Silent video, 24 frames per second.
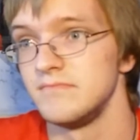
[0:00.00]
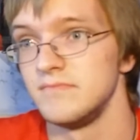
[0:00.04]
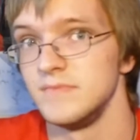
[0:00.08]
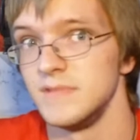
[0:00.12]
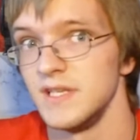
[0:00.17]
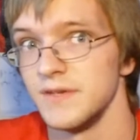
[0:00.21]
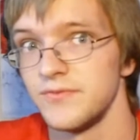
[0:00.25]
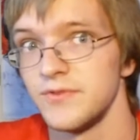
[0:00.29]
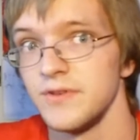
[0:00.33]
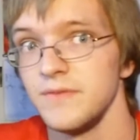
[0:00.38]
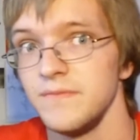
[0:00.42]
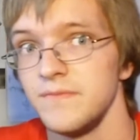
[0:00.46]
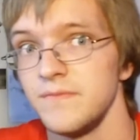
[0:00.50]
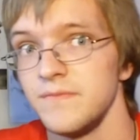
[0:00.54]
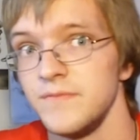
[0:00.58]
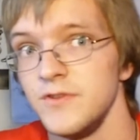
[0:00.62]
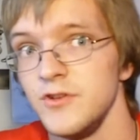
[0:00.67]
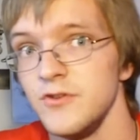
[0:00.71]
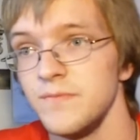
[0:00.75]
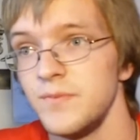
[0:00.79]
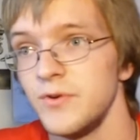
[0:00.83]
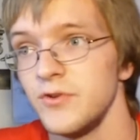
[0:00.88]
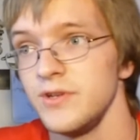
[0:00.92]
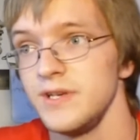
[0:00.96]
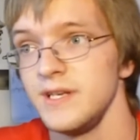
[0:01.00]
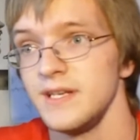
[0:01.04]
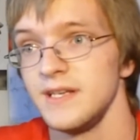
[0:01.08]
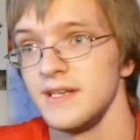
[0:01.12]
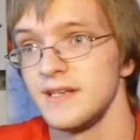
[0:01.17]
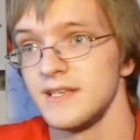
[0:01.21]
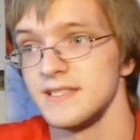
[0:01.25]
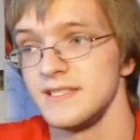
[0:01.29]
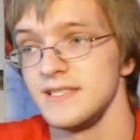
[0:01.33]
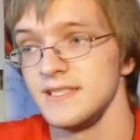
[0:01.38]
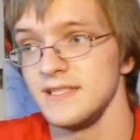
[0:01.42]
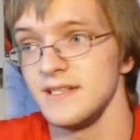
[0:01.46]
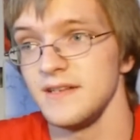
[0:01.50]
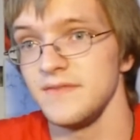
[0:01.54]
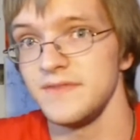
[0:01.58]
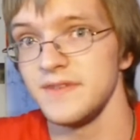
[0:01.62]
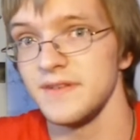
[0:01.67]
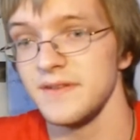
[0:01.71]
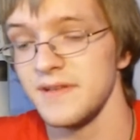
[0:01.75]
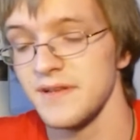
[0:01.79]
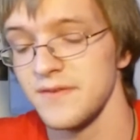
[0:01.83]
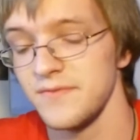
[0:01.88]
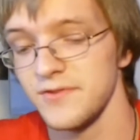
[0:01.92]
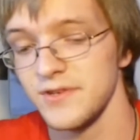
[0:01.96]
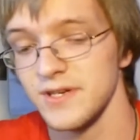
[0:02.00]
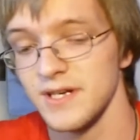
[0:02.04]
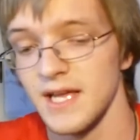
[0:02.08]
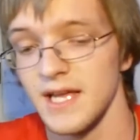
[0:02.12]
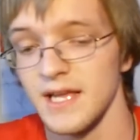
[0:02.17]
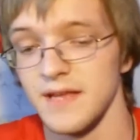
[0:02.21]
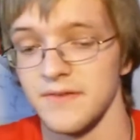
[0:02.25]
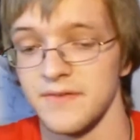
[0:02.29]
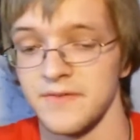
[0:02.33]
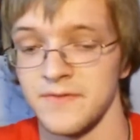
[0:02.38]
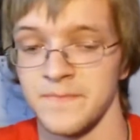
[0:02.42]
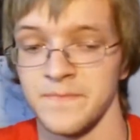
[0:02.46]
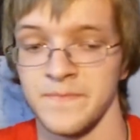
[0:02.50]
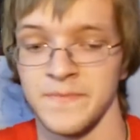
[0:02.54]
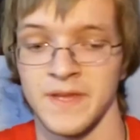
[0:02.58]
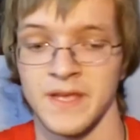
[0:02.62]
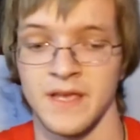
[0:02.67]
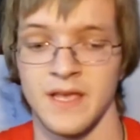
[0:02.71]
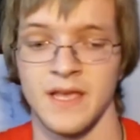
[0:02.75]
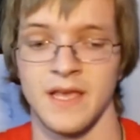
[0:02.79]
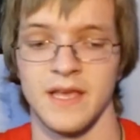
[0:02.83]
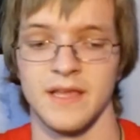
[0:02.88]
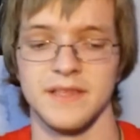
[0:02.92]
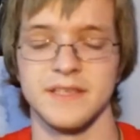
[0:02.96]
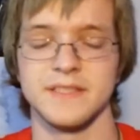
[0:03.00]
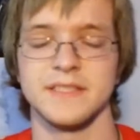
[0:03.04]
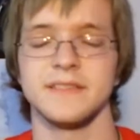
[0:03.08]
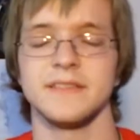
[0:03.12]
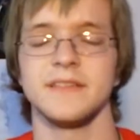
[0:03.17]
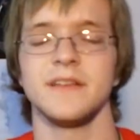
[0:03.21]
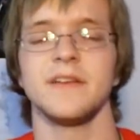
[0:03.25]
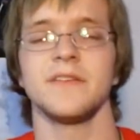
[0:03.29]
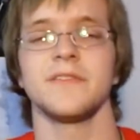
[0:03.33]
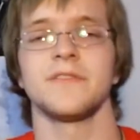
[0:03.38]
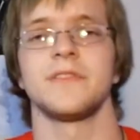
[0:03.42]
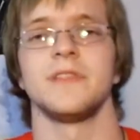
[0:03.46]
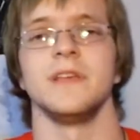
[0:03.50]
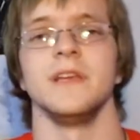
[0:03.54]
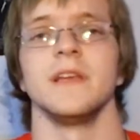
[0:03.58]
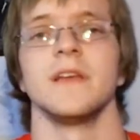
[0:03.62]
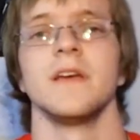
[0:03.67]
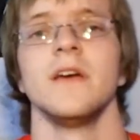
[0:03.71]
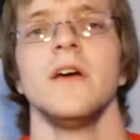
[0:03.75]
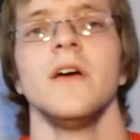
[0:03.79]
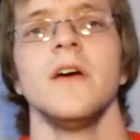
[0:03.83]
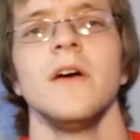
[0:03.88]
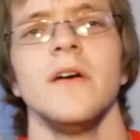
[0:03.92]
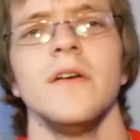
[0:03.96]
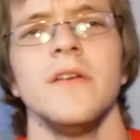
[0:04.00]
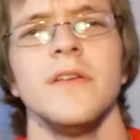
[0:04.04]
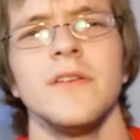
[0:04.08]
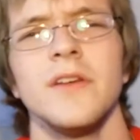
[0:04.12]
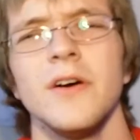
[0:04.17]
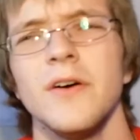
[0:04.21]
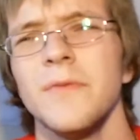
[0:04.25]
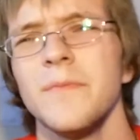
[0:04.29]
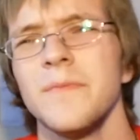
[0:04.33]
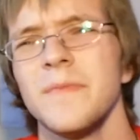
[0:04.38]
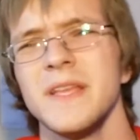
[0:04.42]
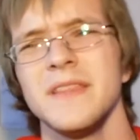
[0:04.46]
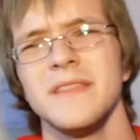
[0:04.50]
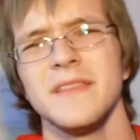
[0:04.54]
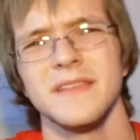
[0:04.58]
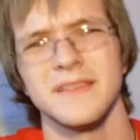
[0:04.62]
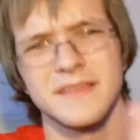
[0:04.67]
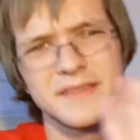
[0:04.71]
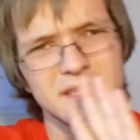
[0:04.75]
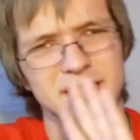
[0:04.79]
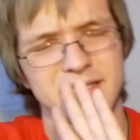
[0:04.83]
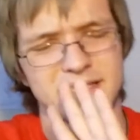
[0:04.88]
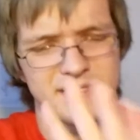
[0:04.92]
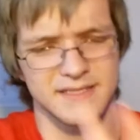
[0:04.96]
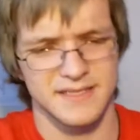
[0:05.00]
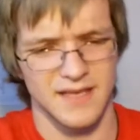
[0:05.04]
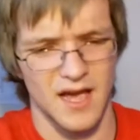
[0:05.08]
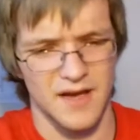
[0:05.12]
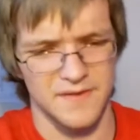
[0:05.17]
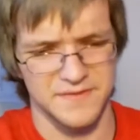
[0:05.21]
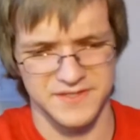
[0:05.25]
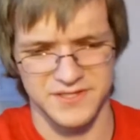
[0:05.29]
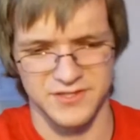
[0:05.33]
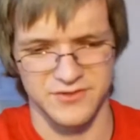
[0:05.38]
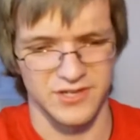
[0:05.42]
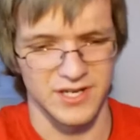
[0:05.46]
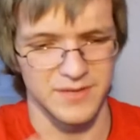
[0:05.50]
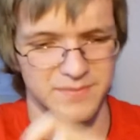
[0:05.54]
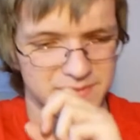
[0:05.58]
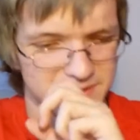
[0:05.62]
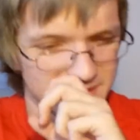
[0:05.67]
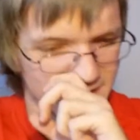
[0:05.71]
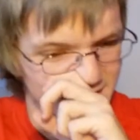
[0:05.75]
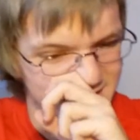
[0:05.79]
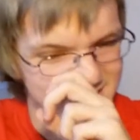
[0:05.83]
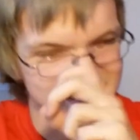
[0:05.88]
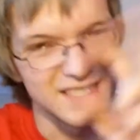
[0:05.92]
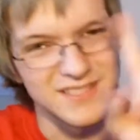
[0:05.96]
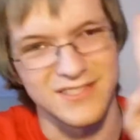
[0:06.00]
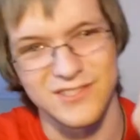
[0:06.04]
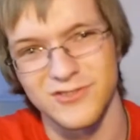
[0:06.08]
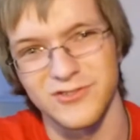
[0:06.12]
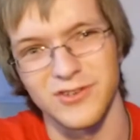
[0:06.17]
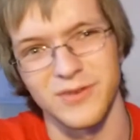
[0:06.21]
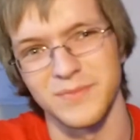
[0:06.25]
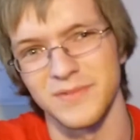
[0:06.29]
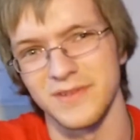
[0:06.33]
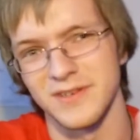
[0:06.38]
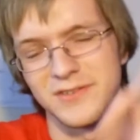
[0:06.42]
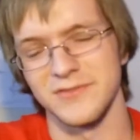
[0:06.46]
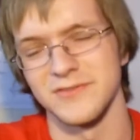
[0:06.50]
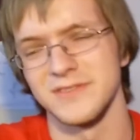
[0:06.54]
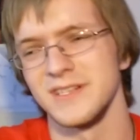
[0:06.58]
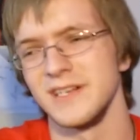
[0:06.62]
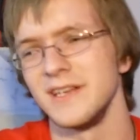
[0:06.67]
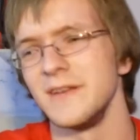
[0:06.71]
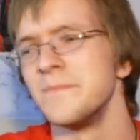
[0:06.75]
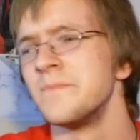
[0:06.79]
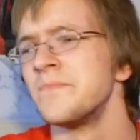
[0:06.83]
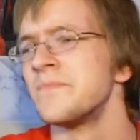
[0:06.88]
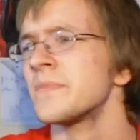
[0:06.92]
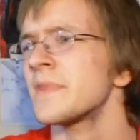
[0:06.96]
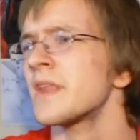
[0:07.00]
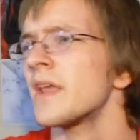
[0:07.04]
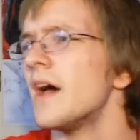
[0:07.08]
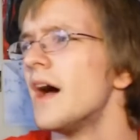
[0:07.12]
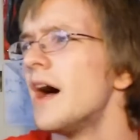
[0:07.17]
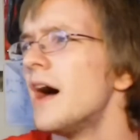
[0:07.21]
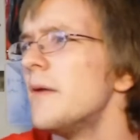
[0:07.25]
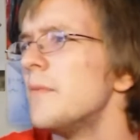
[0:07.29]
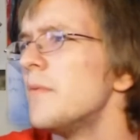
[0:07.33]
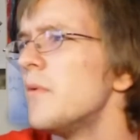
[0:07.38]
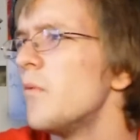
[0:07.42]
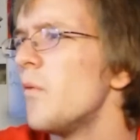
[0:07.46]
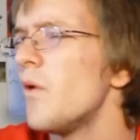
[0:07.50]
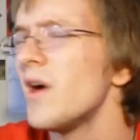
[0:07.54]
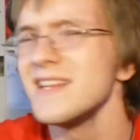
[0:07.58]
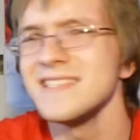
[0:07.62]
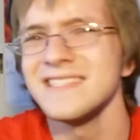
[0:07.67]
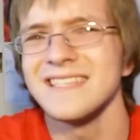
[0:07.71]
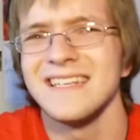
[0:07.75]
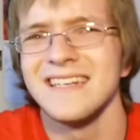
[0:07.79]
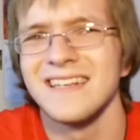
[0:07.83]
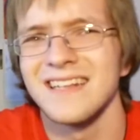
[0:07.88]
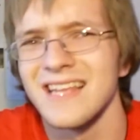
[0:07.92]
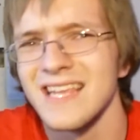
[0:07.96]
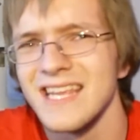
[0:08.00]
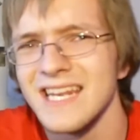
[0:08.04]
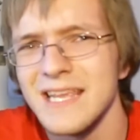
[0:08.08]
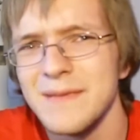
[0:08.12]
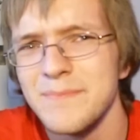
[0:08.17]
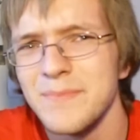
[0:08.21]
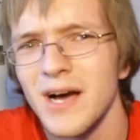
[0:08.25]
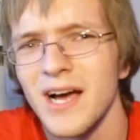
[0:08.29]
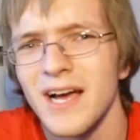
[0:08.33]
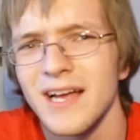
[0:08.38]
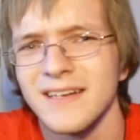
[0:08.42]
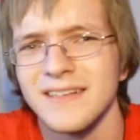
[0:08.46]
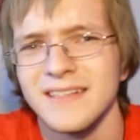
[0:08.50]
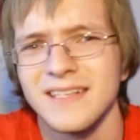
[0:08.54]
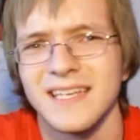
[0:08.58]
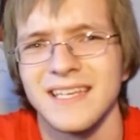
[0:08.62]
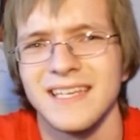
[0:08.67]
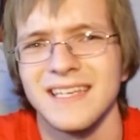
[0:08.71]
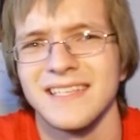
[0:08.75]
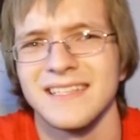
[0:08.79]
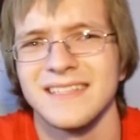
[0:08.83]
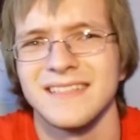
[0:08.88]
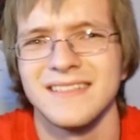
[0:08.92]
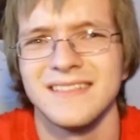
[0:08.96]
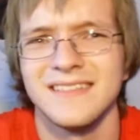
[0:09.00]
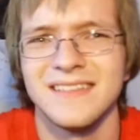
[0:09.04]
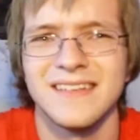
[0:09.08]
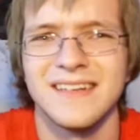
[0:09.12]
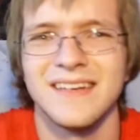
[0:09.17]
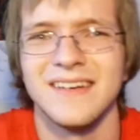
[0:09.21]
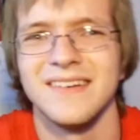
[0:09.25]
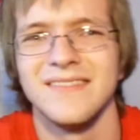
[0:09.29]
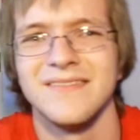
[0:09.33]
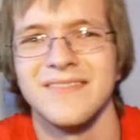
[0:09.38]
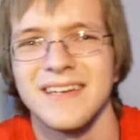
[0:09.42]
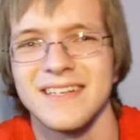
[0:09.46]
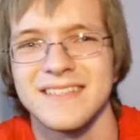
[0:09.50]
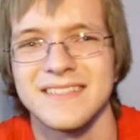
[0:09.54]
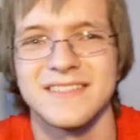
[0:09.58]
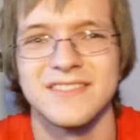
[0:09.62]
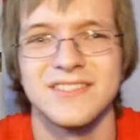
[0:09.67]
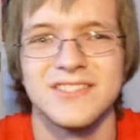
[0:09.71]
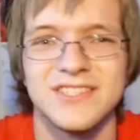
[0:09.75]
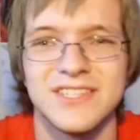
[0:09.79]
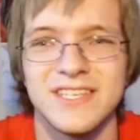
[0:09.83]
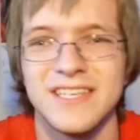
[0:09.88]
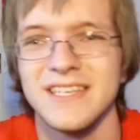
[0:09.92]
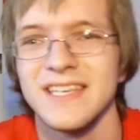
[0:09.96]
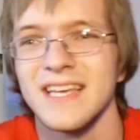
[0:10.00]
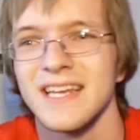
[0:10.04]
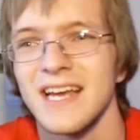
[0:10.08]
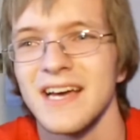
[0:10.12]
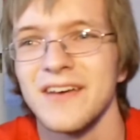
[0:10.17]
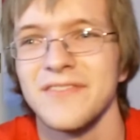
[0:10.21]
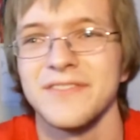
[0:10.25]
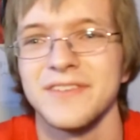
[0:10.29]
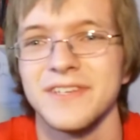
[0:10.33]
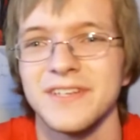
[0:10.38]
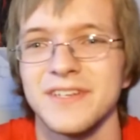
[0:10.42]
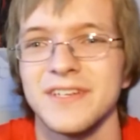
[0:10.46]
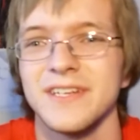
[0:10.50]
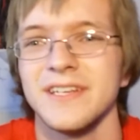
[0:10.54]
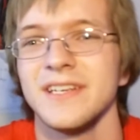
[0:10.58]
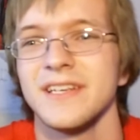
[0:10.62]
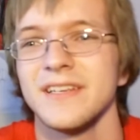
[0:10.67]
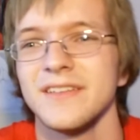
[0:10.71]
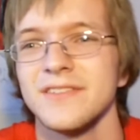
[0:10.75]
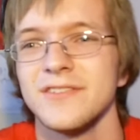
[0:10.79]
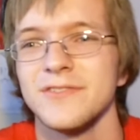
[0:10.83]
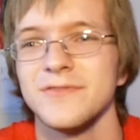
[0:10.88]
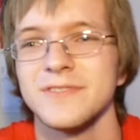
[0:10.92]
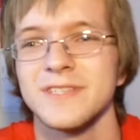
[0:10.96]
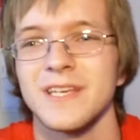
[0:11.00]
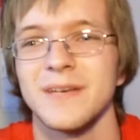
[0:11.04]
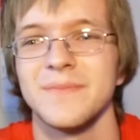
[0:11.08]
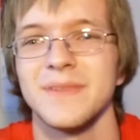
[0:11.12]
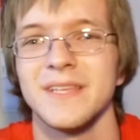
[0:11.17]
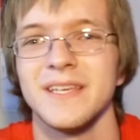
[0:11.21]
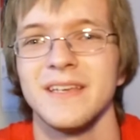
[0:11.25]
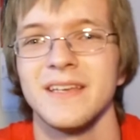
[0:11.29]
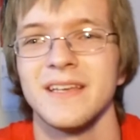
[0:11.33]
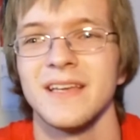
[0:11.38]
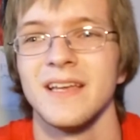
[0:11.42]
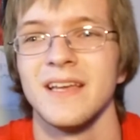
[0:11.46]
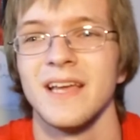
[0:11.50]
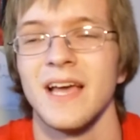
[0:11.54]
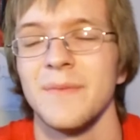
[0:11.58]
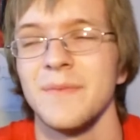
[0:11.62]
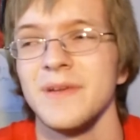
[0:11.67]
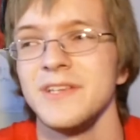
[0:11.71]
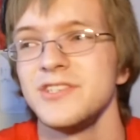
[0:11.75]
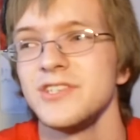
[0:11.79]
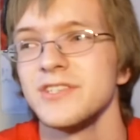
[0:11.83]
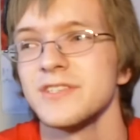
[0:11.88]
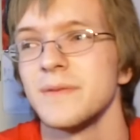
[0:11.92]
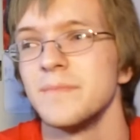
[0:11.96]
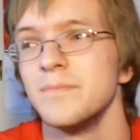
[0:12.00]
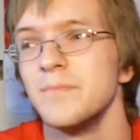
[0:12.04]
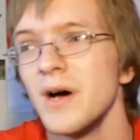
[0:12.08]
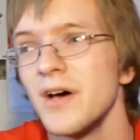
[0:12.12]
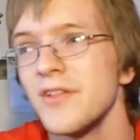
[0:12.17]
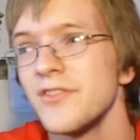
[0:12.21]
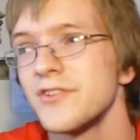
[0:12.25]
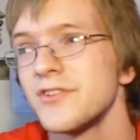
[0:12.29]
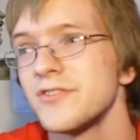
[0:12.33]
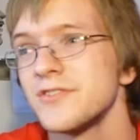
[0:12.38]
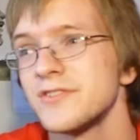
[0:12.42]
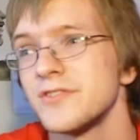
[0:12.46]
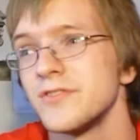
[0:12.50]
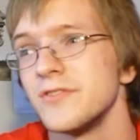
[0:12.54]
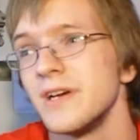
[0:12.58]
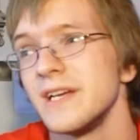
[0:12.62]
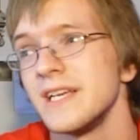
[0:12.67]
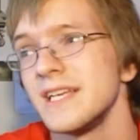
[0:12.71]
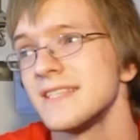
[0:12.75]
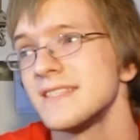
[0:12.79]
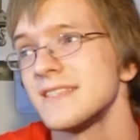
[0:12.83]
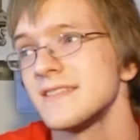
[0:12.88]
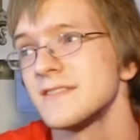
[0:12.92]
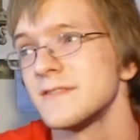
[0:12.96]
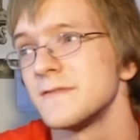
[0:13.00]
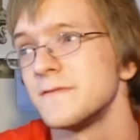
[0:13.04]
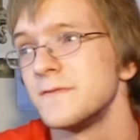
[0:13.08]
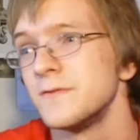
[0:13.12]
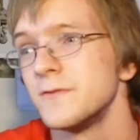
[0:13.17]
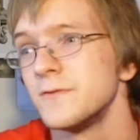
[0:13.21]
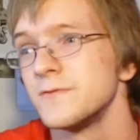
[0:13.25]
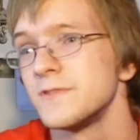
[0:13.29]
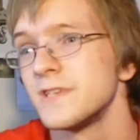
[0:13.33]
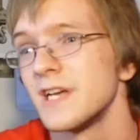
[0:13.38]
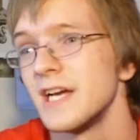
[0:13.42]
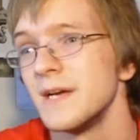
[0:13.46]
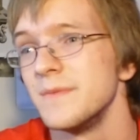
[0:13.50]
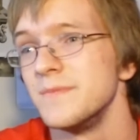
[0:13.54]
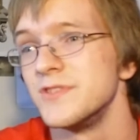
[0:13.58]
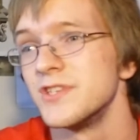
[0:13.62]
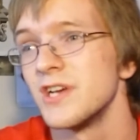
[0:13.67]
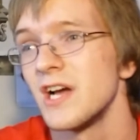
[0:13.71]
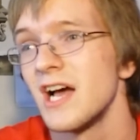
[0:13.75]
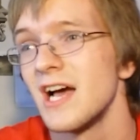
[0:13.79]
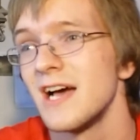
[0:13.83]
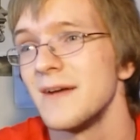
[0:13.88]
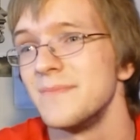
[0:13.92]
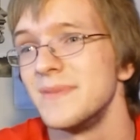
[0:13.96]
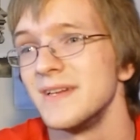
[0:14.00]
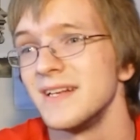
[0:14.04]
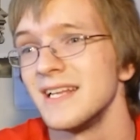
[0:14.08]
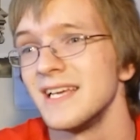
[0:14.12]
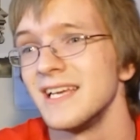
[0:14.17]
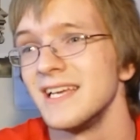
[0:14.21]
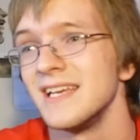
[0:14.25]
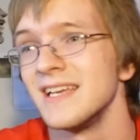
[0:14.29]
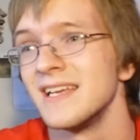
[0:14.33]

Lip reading: he's lived a different life. This is another thing. And this is off script. I say script loosely. Why isn't Laney-Bot, why doesn't she get out there and do something? I mean, she's a mother, so I guess that's a full-time job, but